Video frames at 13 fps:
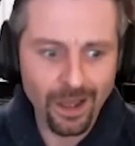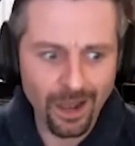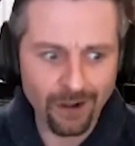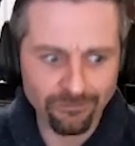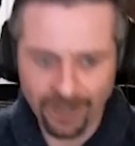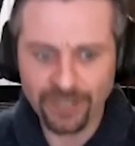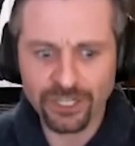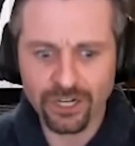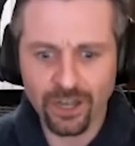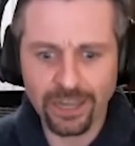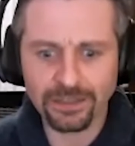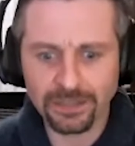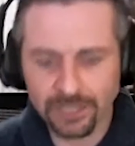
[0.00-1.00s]
Rachel
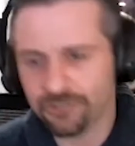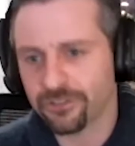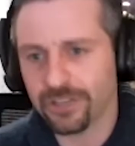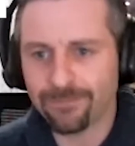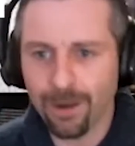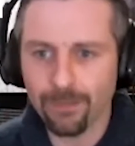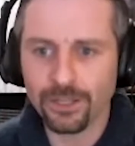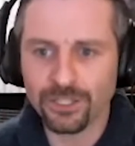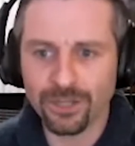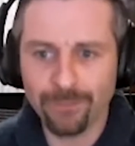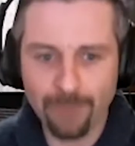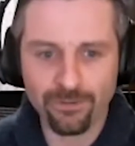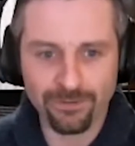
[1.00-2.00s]
and I literally published
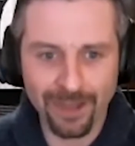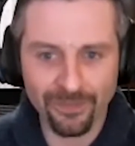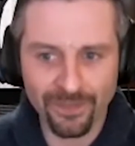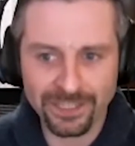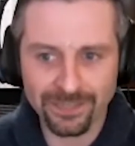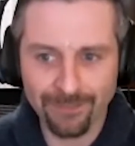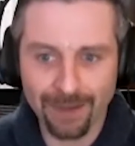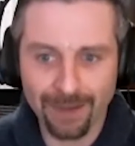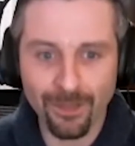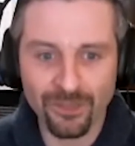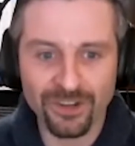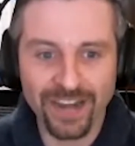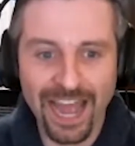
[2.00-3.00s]
a paper about this about a
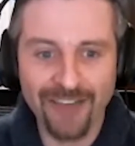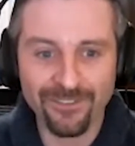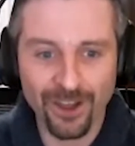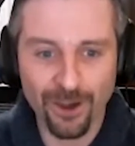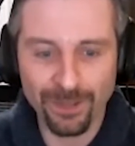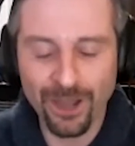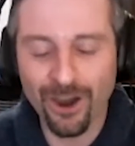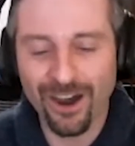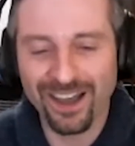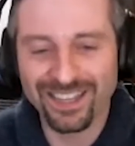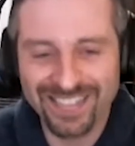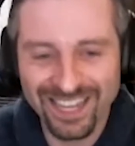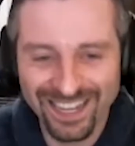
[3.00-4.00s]
month and a half ago,
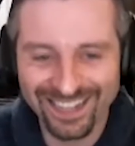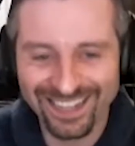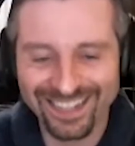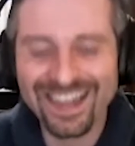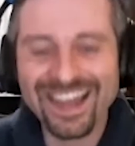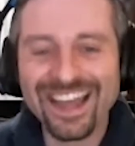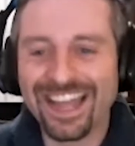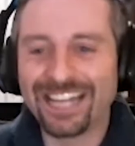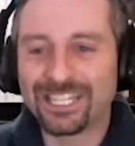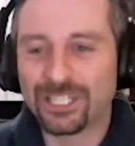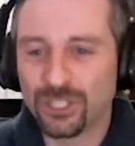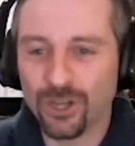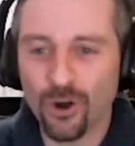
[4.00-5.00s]
because
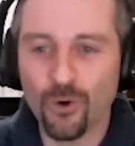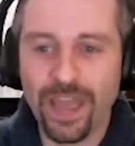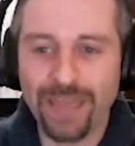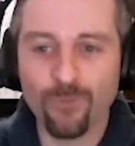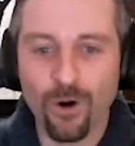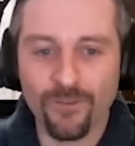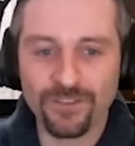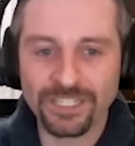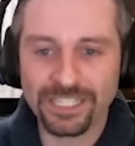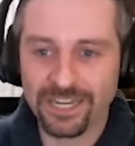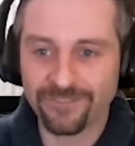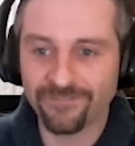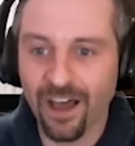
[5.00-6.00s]
it's so
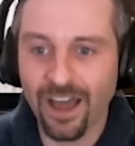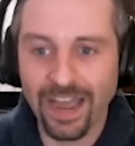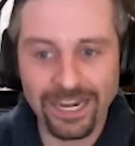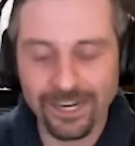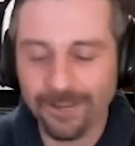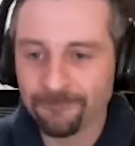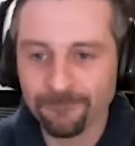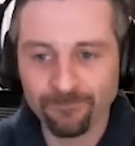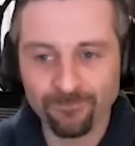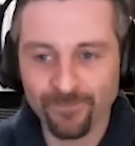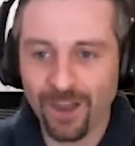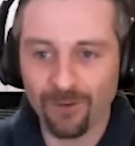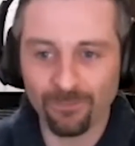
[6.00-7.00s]
amorphously defined
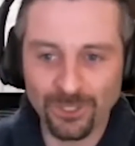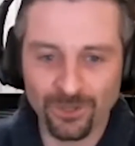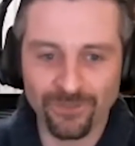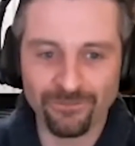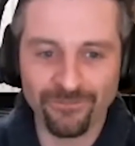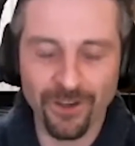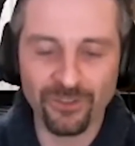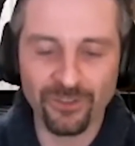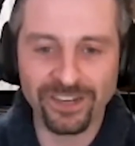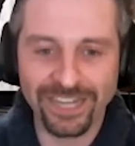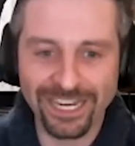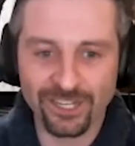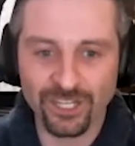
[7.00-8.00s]
that we sort of felt the
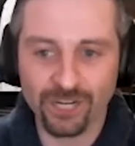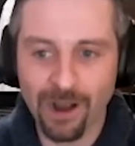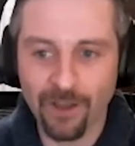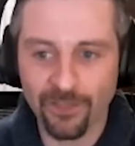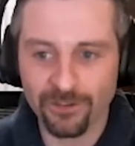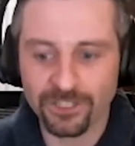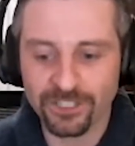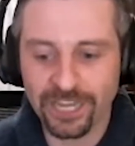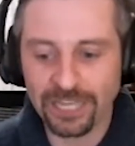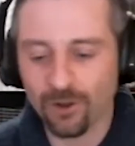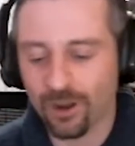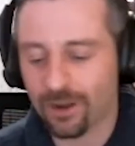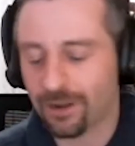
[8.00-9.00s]
need to just go out there and say,
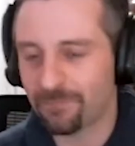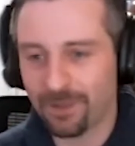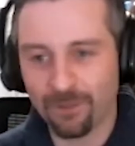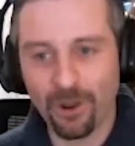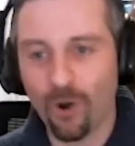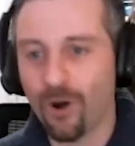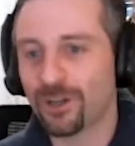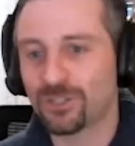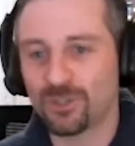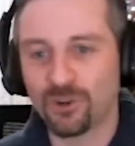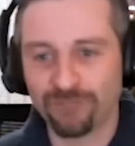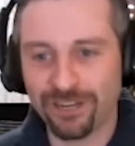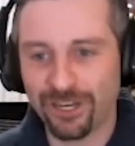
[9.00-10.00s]
look, can we all just
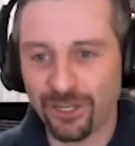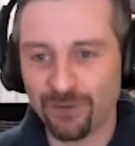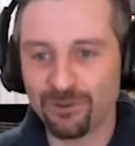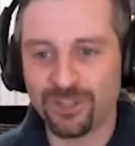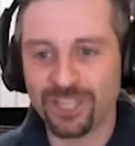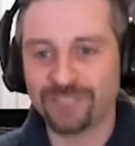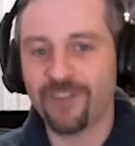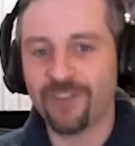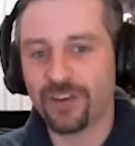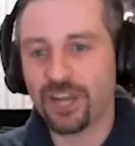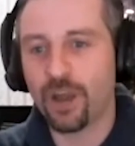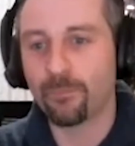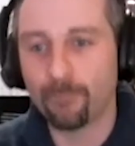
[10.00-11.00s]
agree to use this
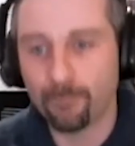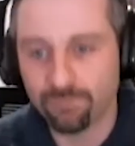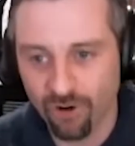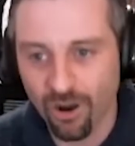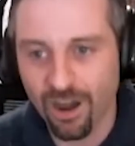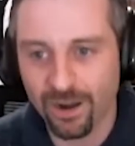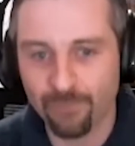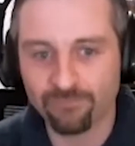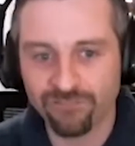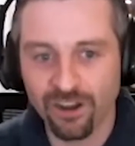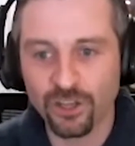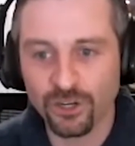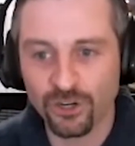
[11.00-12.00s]
very broad
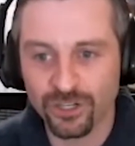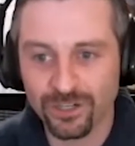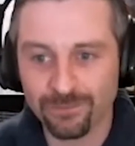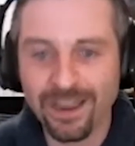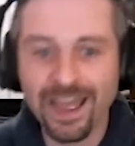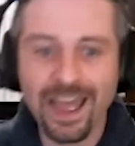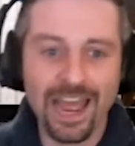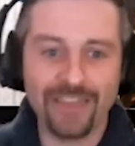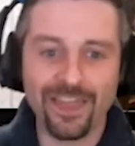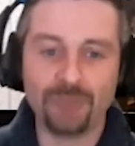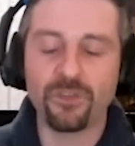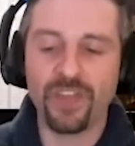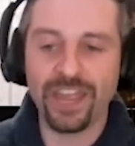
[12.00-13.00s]
umbrella term, and
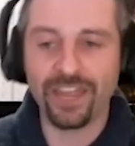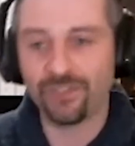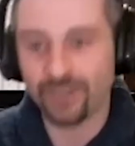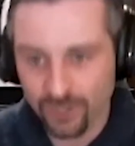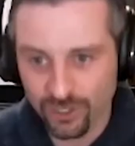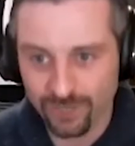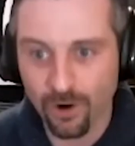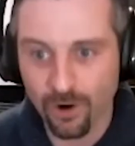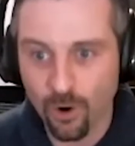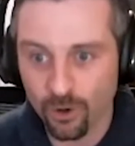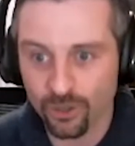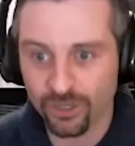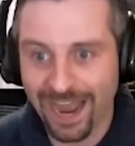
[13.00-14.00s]
then within the term
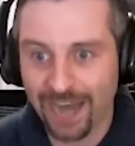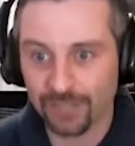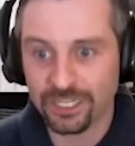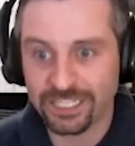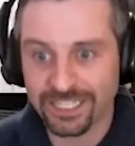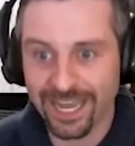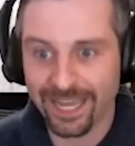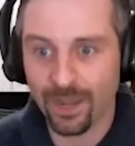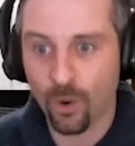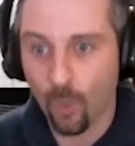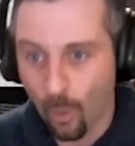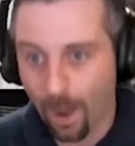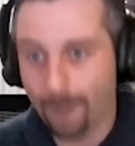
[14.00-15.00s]
ochre to actually say
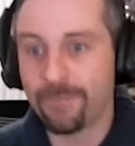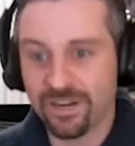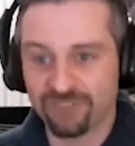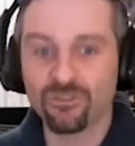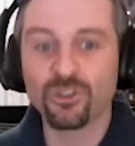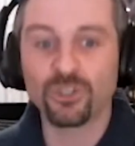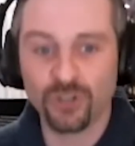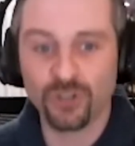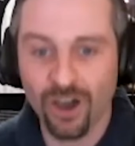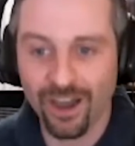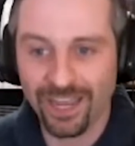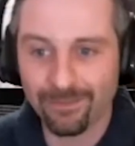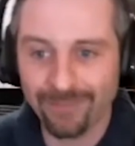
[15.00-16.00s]
what minerals you're
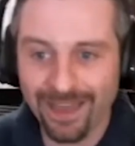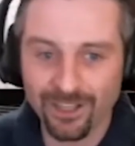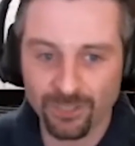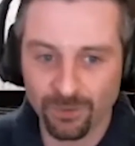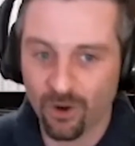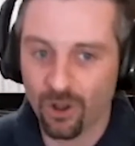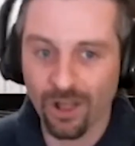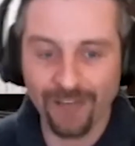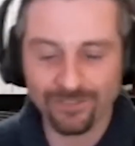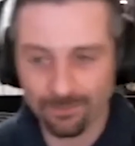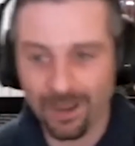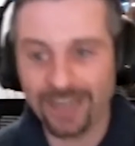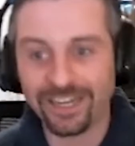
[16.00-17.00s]
talking about, so we all have
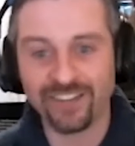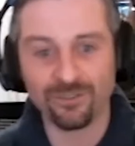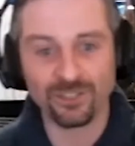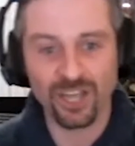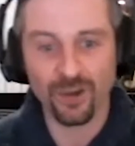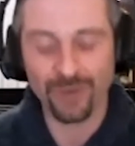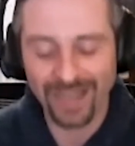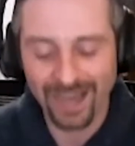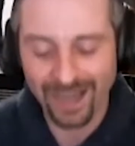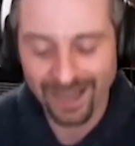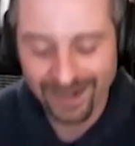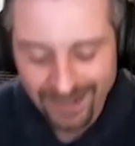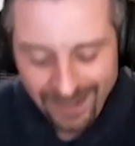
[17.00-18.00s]
some idea what's going on.